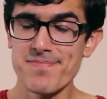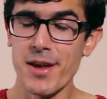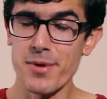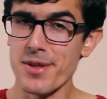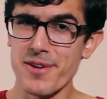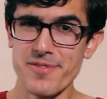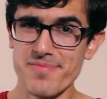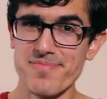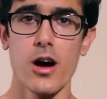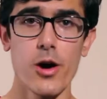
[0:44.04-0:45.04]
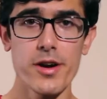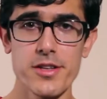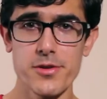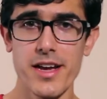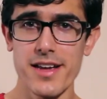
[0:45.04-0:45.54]
I really do. Alrighty,
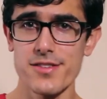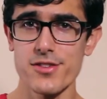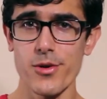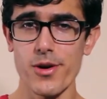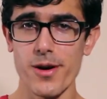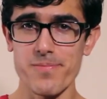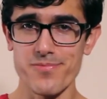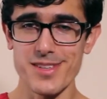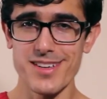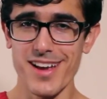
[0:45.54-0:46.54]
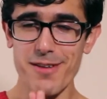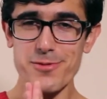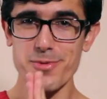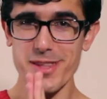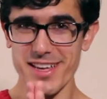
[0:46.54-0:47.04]
you guys. So um, I
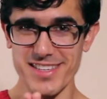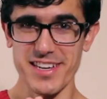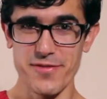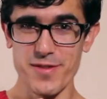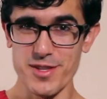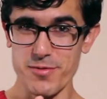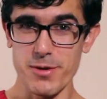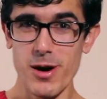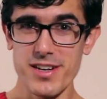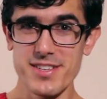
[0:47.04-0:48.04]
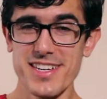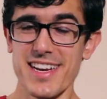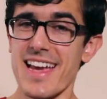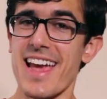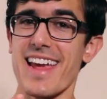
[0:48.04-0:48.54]
was really excited for this rewatch,
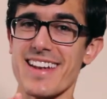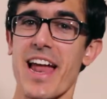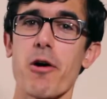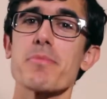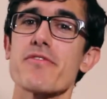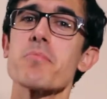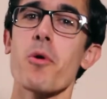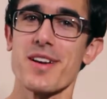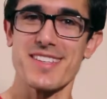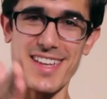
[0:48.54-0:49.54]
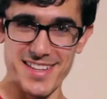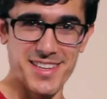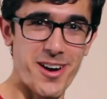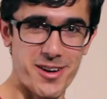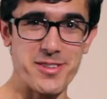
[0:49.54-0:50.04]
and now I'm even more excited to
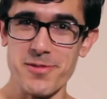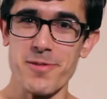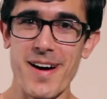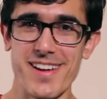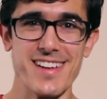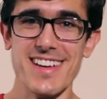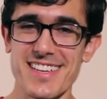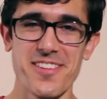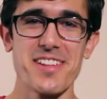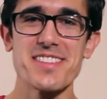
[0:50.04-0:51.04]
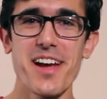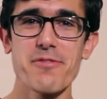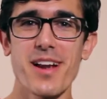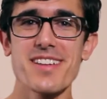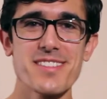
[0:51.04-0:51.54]
talk to you about it. So let's dive
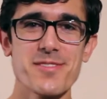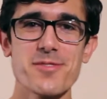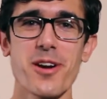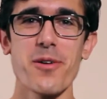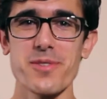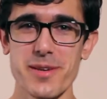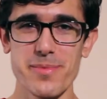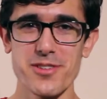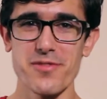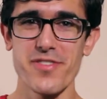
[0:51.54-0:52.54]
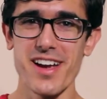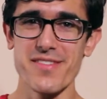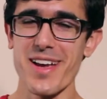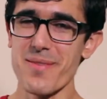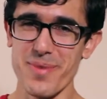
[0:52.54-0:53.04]
right into Star Wars Episode
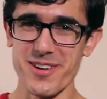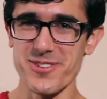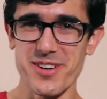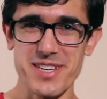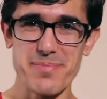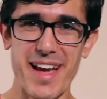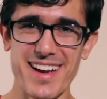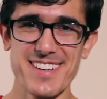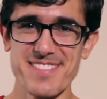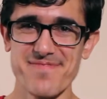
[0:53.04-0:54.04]
5, Empire Strikes Back.